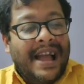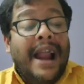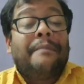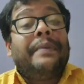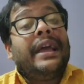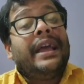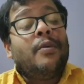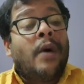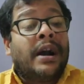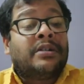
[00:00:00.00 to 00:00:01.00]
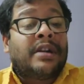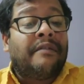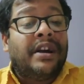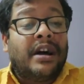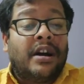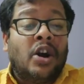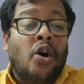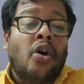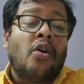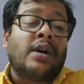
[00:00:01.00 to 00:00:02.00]
And be one traveler,
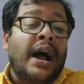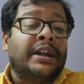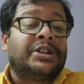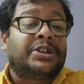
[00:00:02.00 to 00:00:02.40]
long I